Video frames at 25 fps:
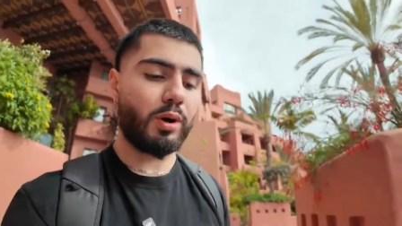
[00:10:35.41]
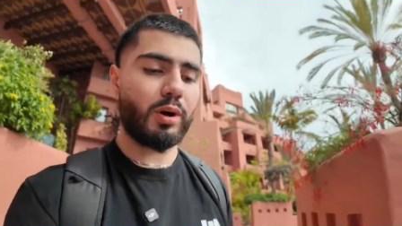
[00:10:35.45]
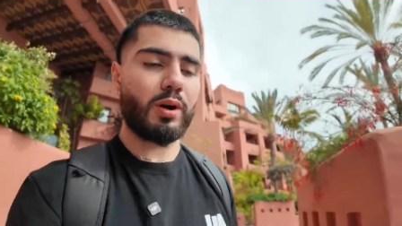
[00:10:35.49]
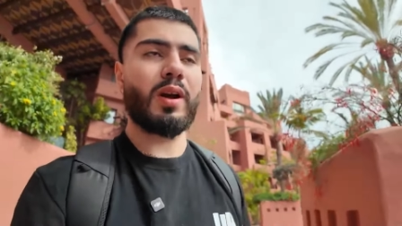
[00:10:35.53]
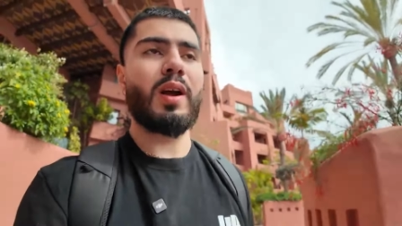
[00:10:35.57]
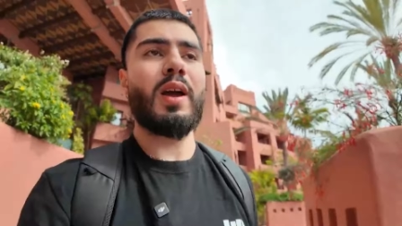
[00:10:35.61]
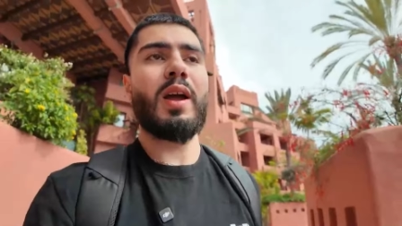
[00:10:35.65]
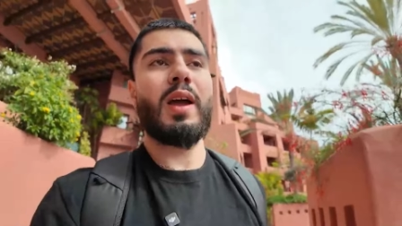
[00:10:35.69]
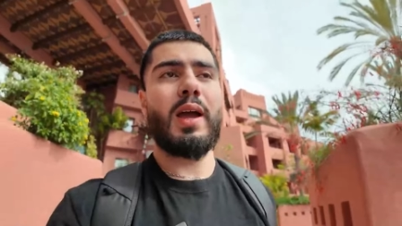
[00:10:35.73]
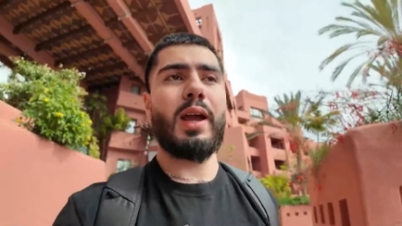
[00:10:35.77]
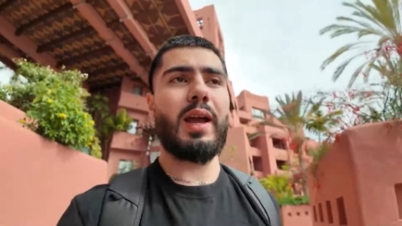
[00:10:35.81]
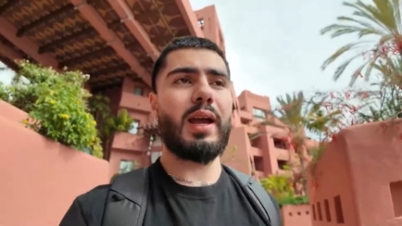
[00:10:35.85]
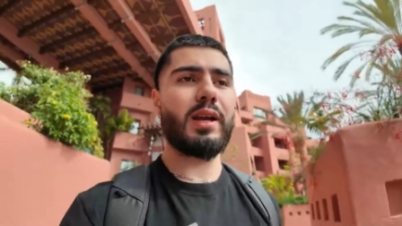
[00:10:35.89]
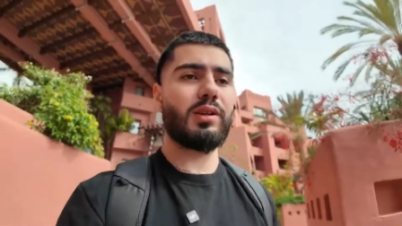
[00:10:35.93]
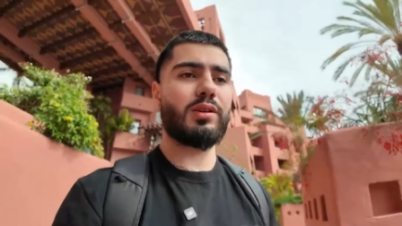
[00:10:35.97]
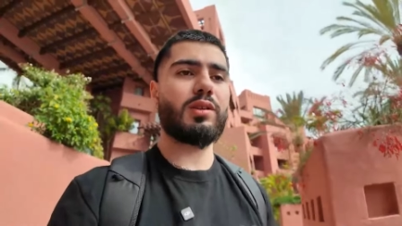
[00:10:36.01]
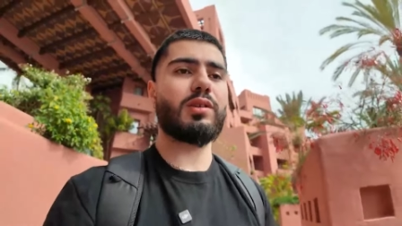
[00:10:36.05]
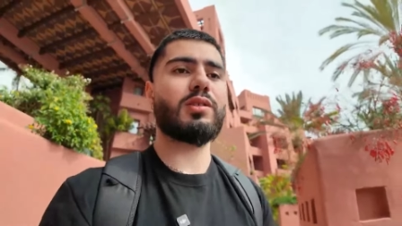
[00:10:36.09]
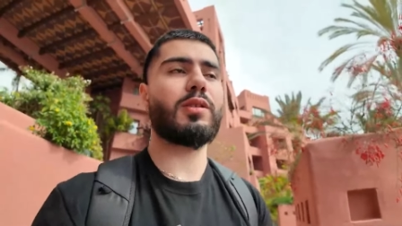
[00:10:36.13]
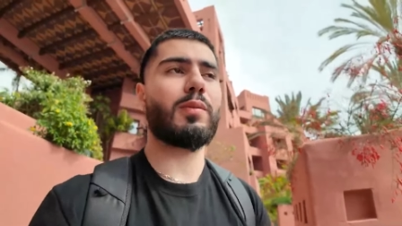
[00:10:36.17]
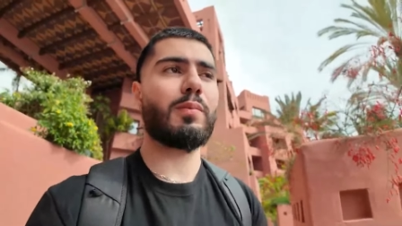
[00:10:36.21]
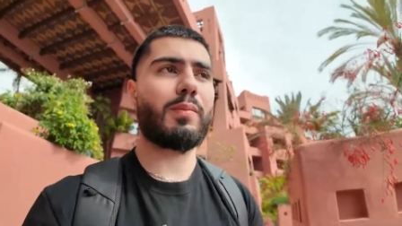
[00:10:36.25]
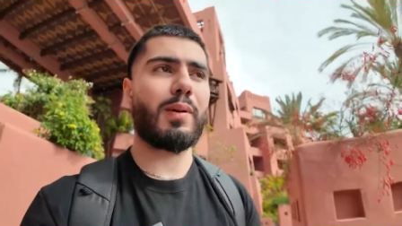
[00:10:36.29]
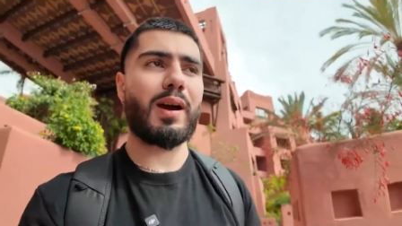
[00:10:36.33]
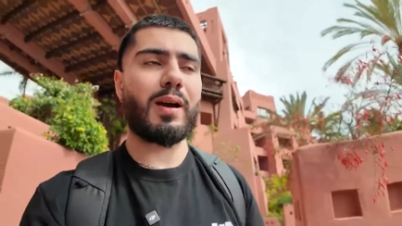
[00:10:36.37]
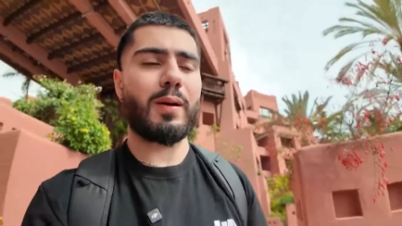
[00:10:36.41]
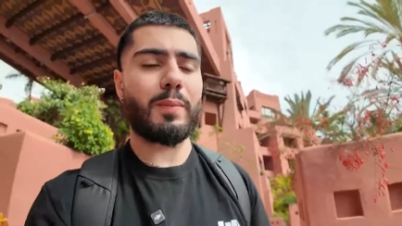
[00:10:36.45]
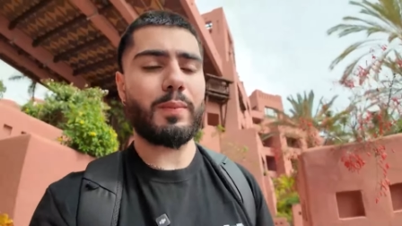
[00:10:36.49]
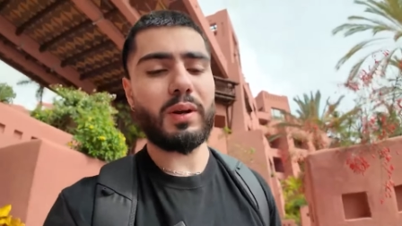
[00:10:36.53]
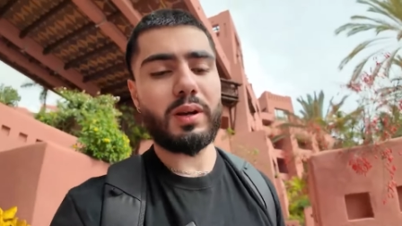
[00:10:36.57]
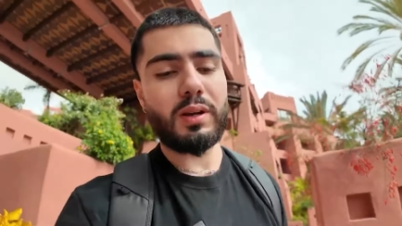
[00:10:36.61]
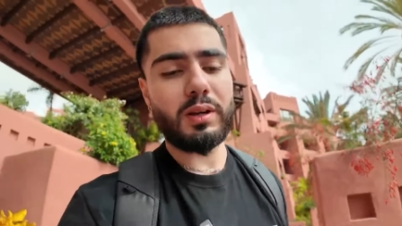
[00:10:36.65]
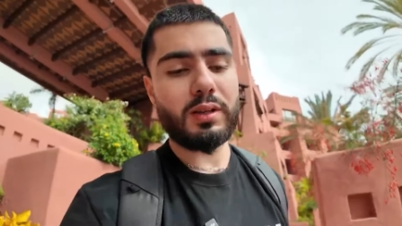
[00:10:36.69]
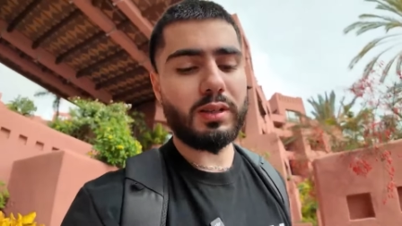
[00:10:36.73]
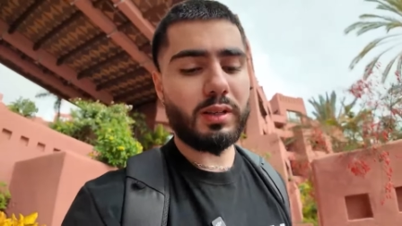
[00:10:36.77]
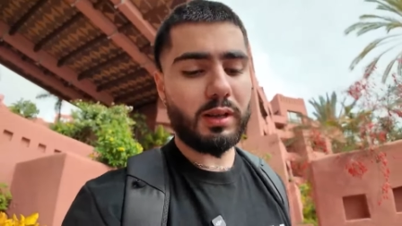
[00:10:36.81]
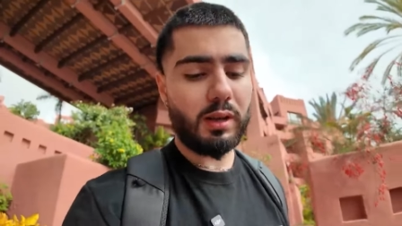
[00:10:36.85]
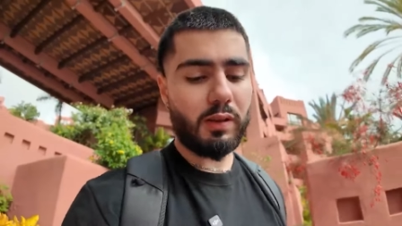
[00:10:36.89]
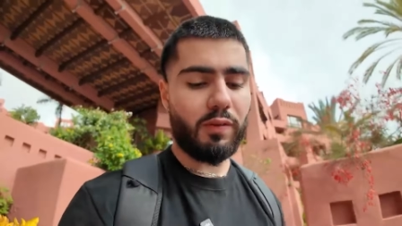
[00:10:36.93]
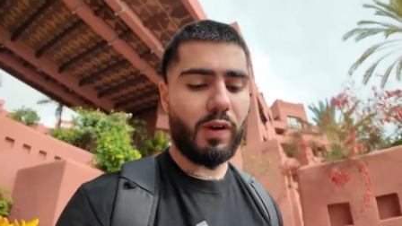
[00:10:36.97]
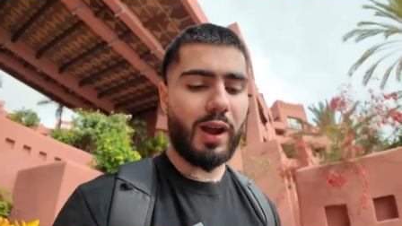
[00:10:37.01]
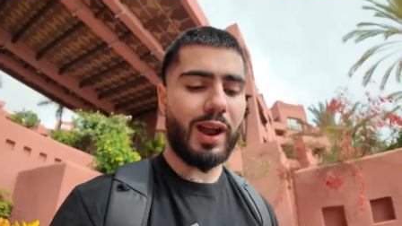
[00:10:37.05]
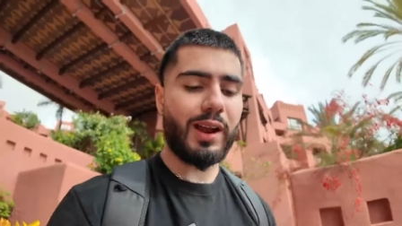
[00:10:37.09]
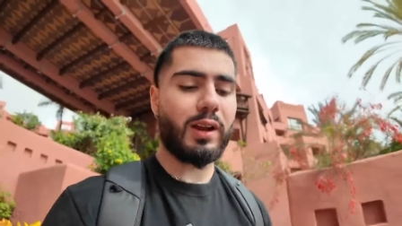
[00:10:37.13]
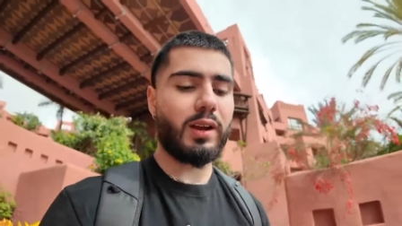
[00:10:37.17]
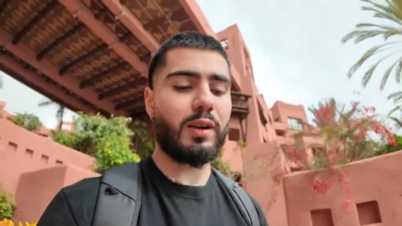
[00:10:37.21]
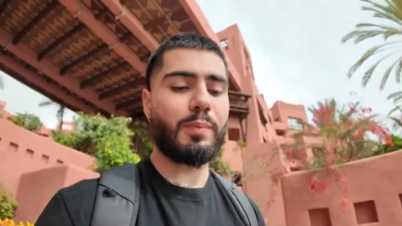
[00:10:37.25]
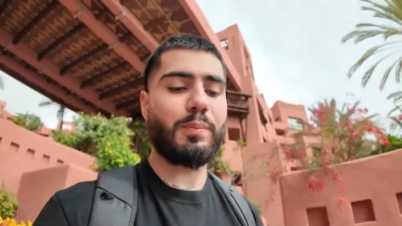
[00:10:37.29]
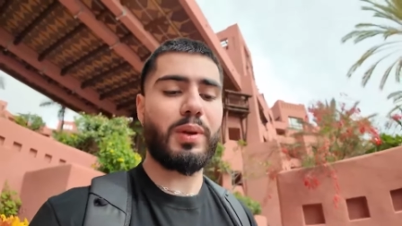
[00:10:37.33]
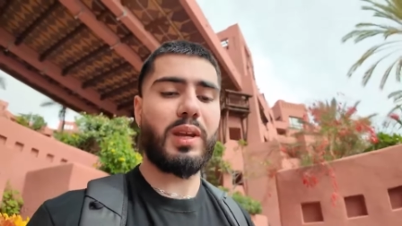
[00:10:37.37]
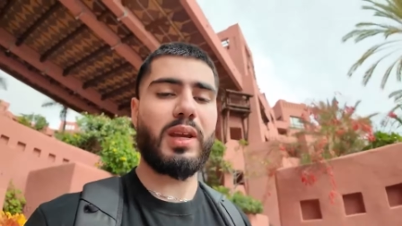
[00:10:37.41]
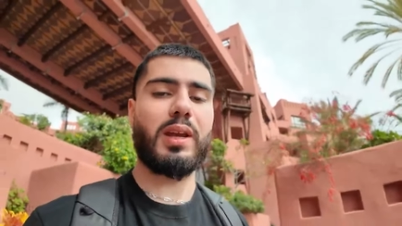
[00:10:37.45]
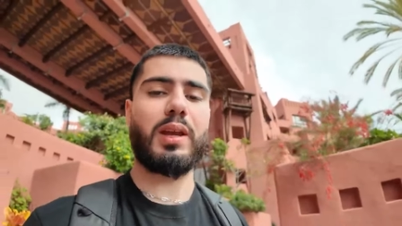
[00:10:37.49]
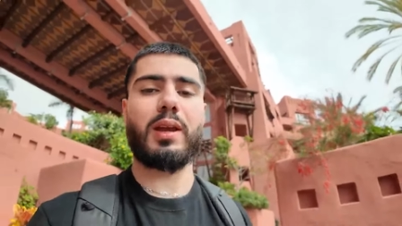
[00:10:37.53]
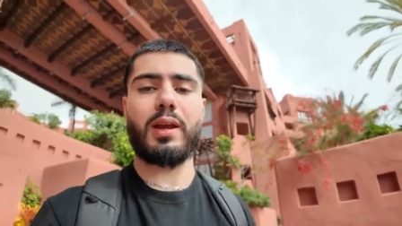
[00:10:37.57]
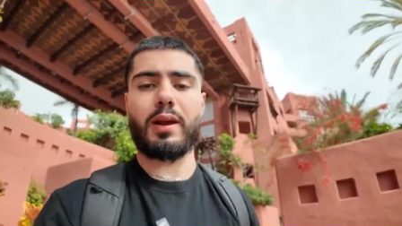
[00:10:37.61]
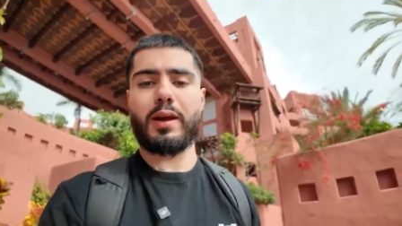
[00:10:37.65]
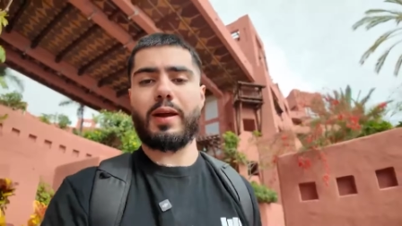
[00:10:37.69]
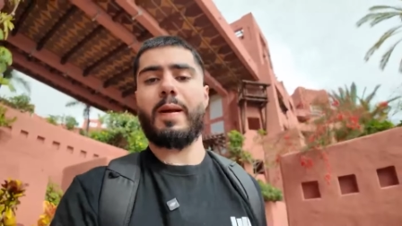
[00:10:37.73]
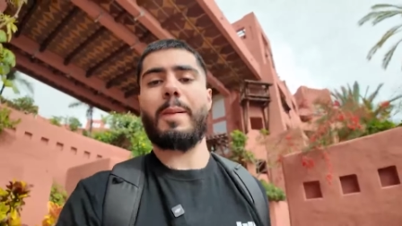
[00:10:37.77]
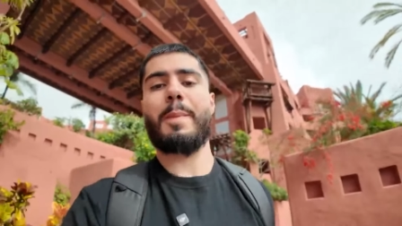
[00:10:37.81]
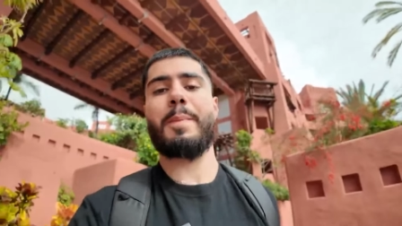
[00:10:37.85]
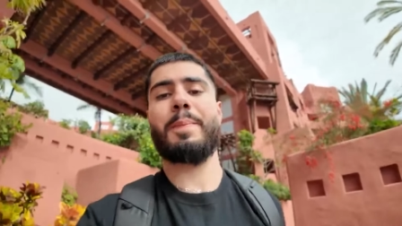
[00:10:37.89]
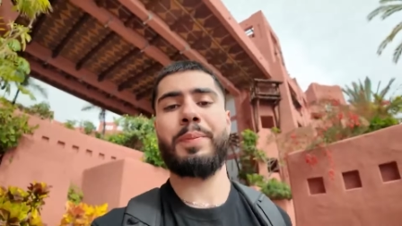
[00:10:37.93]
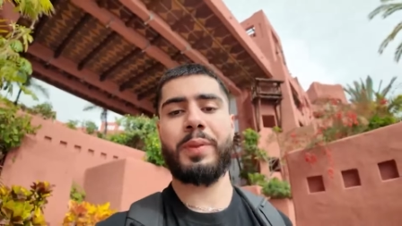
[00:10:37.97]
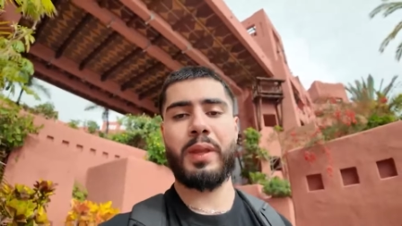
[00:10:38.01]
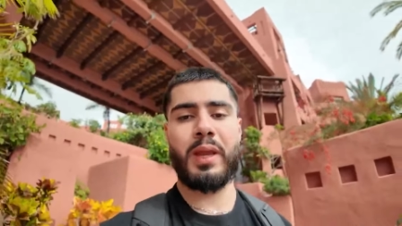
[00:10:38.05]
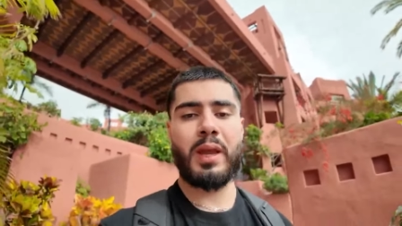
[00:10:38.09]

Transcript: But it doesn't matter because if I can be here,